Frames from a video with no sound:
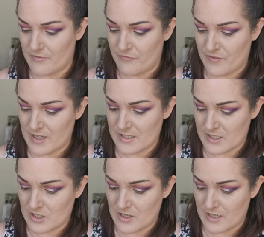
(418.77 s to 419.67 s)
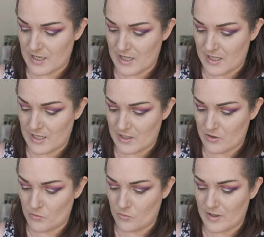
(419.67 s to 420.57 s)
I'm first going
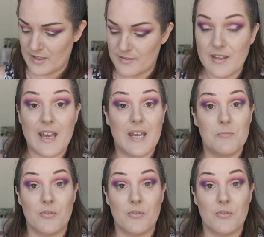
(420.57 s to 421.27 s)
in with a